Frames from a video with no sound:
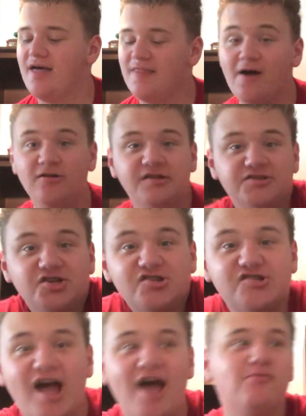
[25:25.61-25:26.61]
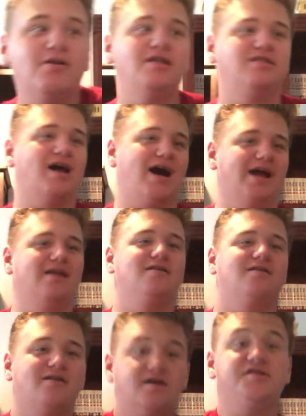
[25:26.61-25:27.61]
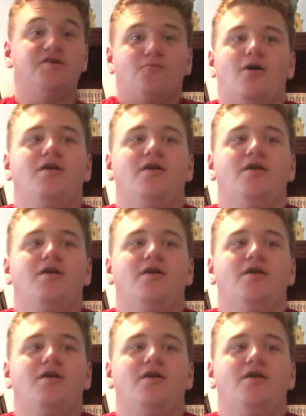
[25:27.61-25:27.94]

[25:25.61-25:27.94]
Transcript: That was actually sad when he died. Because